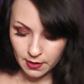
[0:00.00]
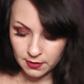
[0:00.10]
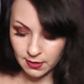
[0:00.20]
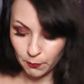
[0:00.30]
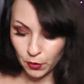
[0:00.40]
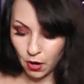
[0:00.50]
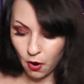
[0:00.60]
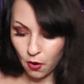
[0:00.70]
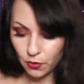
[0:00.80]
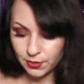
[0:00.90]
Some
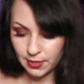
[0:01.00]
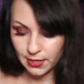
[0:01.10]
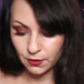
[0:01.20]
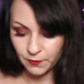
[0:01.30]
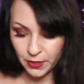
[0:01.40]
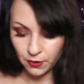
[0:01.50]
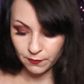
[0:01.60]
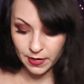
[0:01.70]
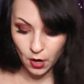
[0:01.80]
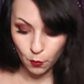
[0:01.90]
recall seeing the figure
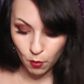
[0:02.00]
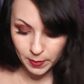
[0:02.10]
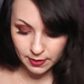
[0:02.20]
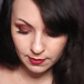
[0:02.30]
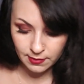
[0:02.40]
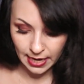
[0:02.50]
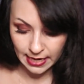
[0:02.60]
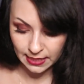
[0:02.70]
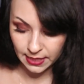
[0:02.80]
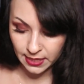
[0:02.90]
of a young woman
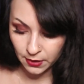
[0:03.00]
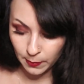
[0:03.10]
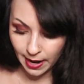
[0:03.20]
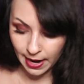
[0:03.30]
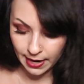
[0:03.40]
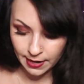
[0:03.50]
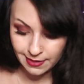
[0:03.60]
standing in the nearby